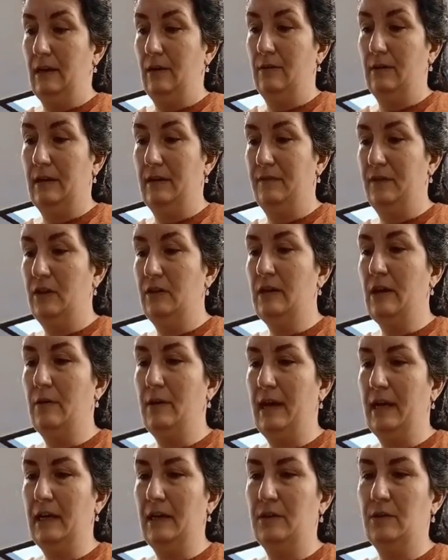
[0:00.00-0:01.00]
if you know
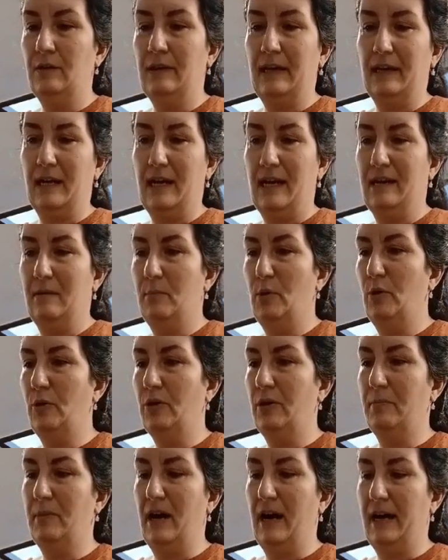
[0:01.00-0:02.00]
how to do that kind of bulk
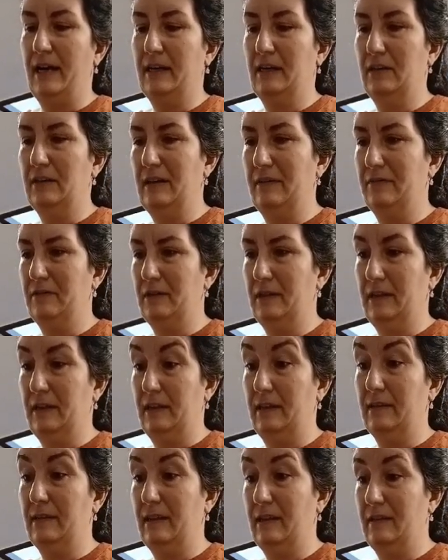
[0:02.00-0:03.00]
buying, you definitely
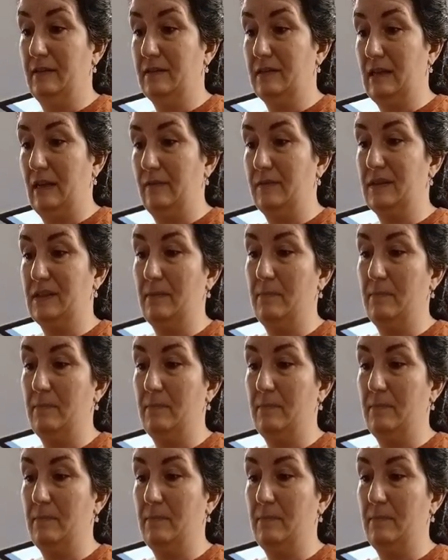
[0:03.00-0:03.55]
can save some